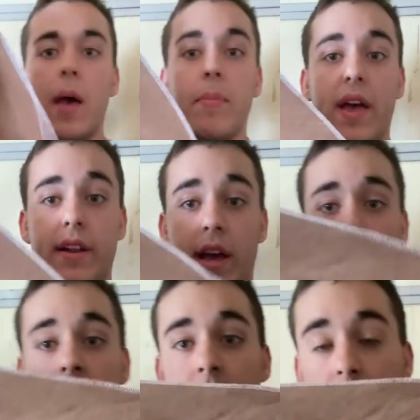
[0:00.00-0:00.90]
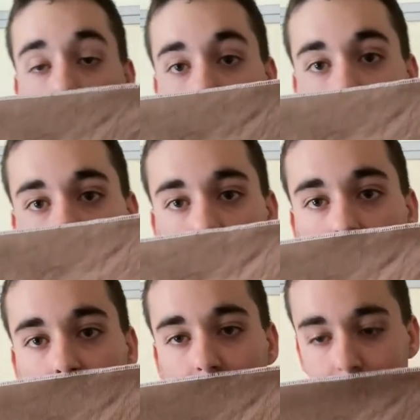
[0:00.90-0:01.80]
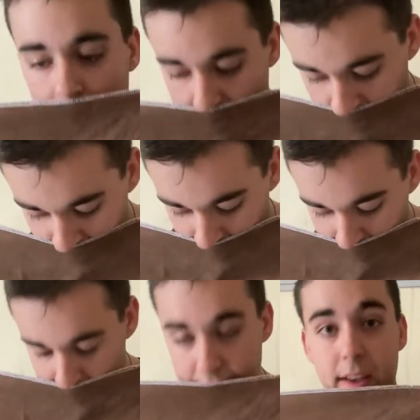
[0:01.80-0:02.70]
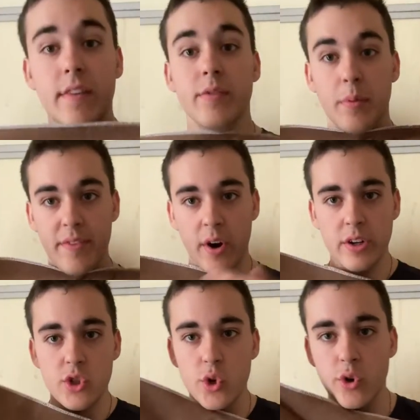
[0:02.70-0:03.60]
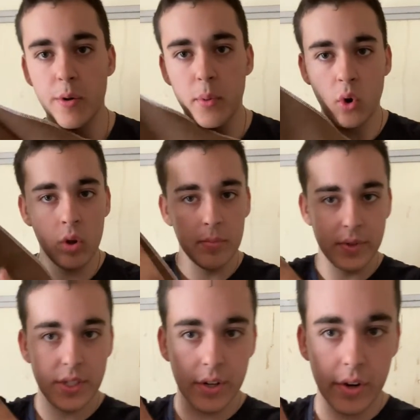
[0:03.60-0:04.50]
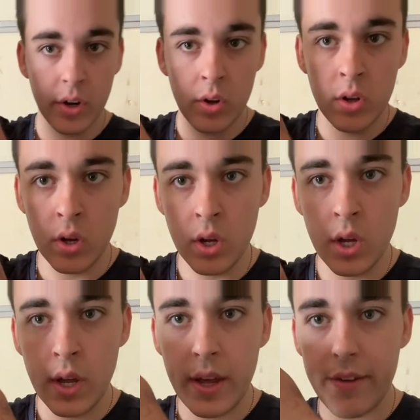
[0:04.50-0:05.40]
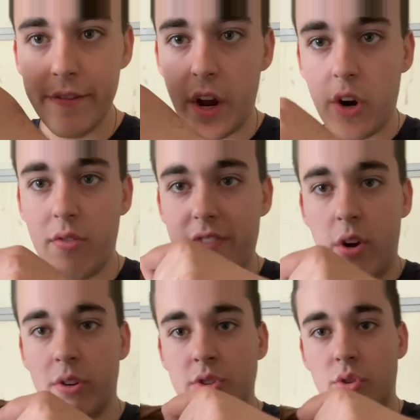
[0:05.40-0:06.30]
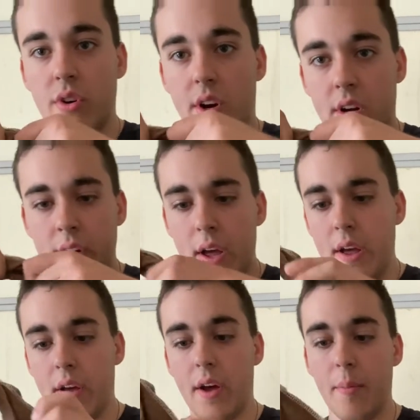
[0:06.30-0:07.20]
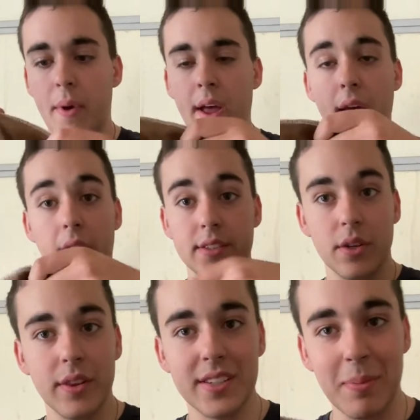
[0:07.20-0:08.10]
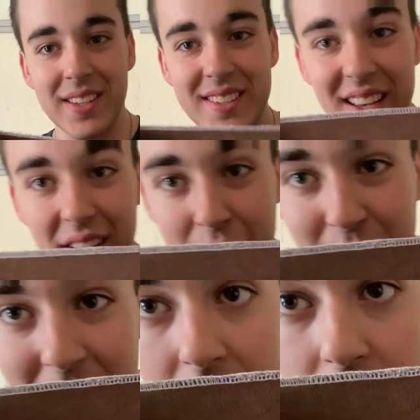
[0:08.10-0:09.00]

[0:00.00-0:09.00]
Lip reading: bandana made from a very durable material. Very, very strong. I sewed this myself.